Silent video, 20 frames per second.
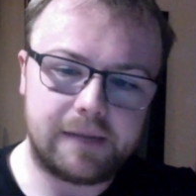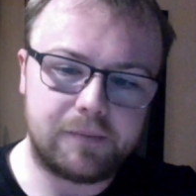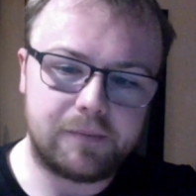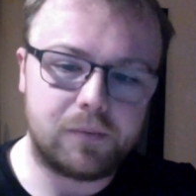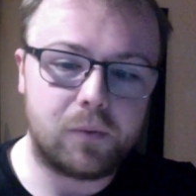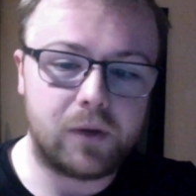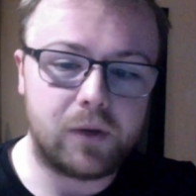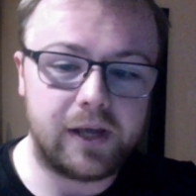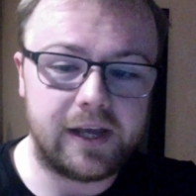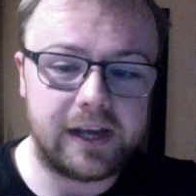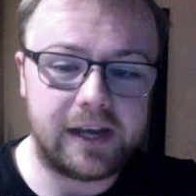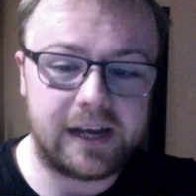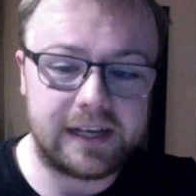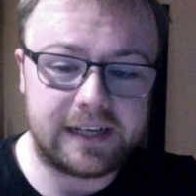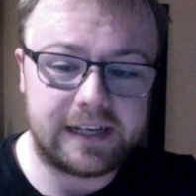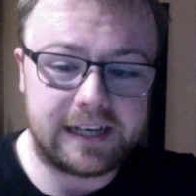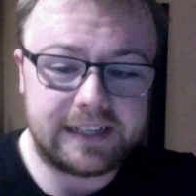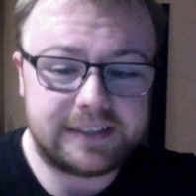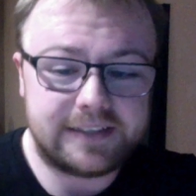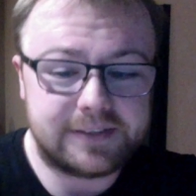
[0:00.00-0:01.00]
where
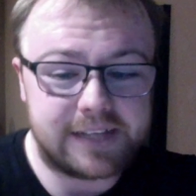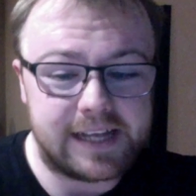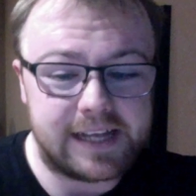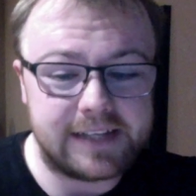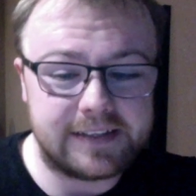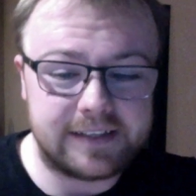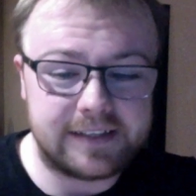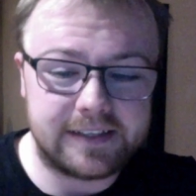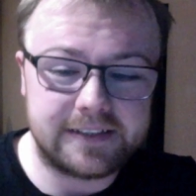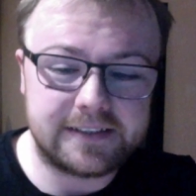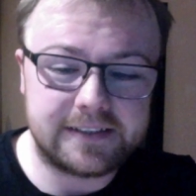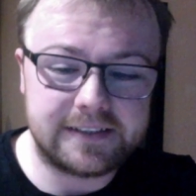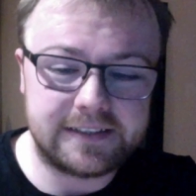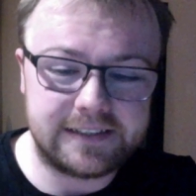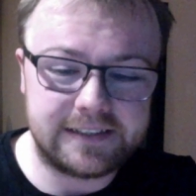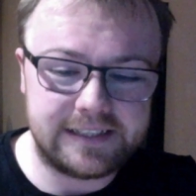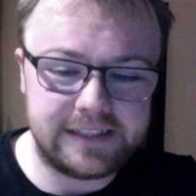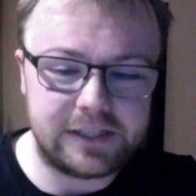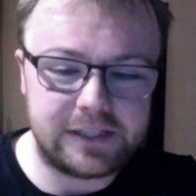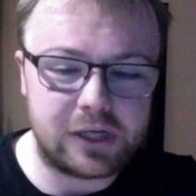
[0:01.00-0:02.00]
I said that,
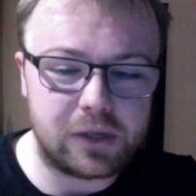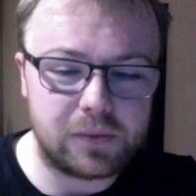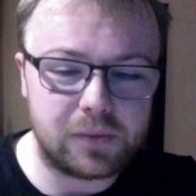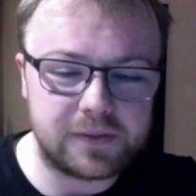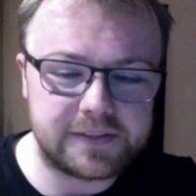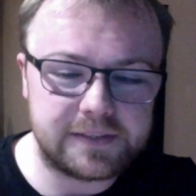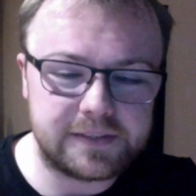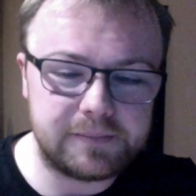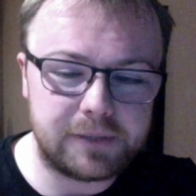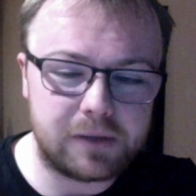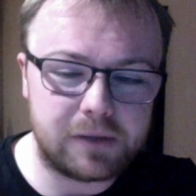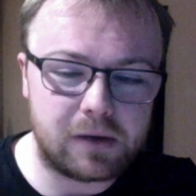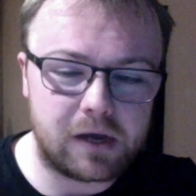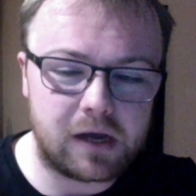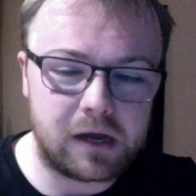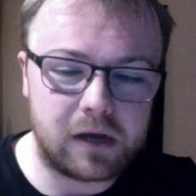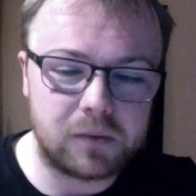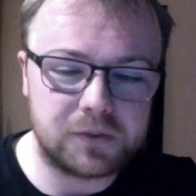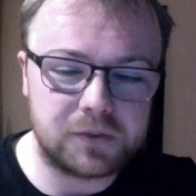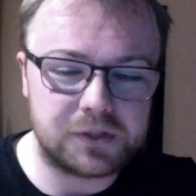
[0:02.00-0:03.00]
you know, the symbiote
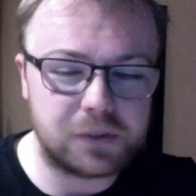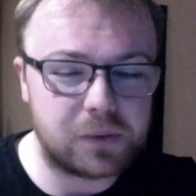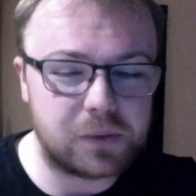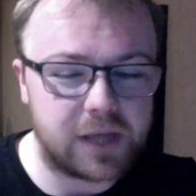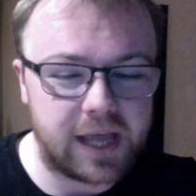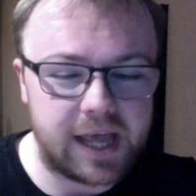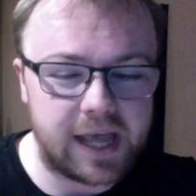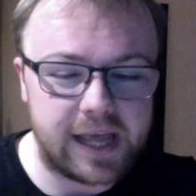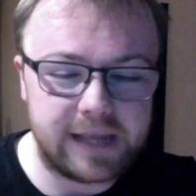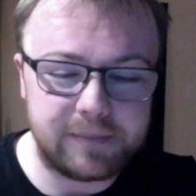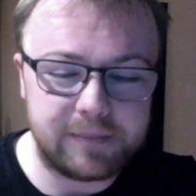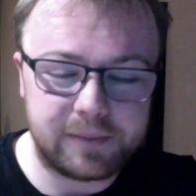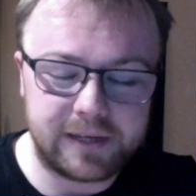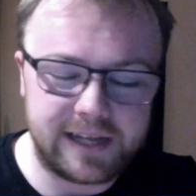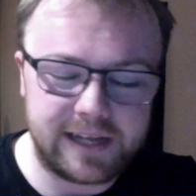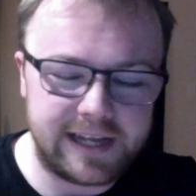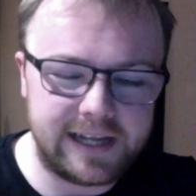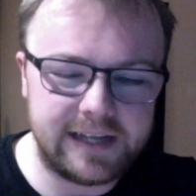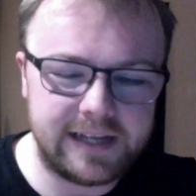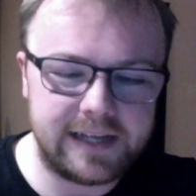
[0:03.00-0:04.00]
art was okay, but
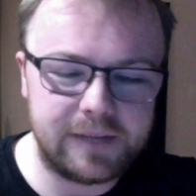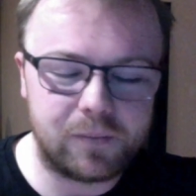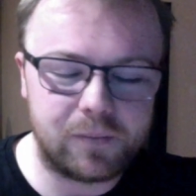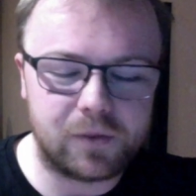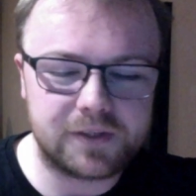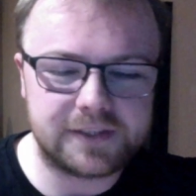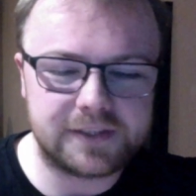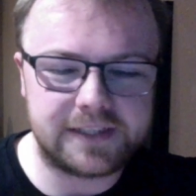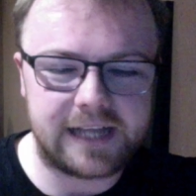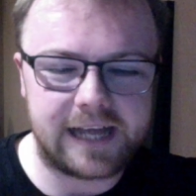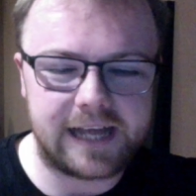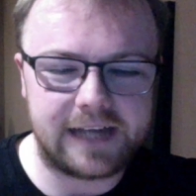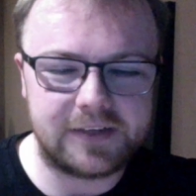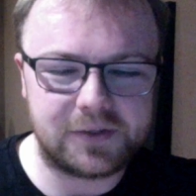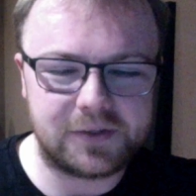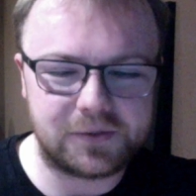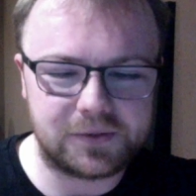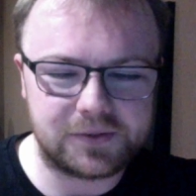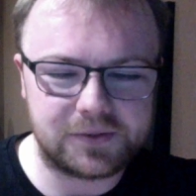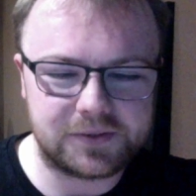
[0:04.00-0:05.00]
it wasn't
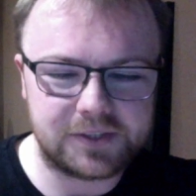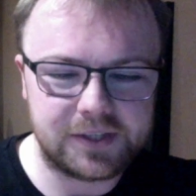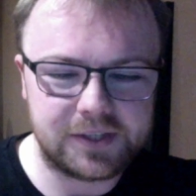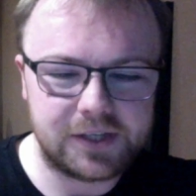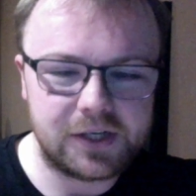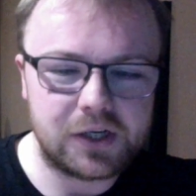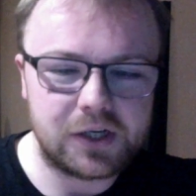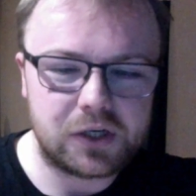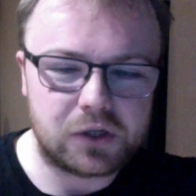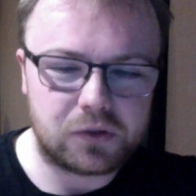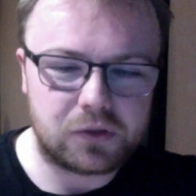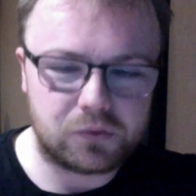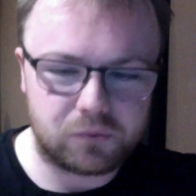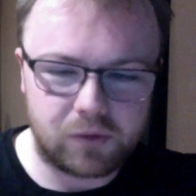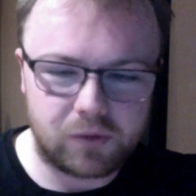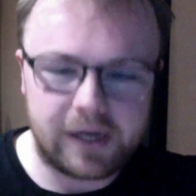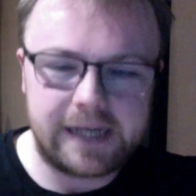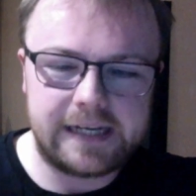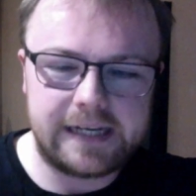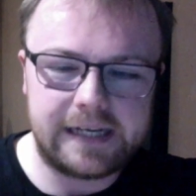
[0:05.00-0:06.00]
handled
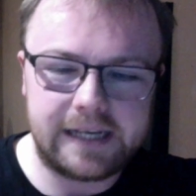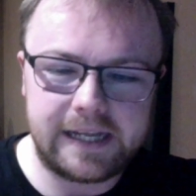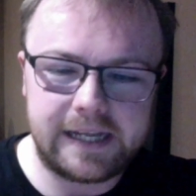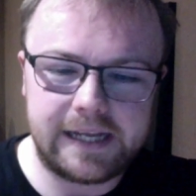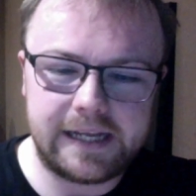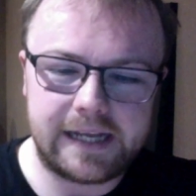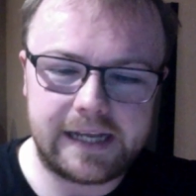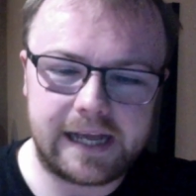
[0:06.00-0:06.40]
greatly.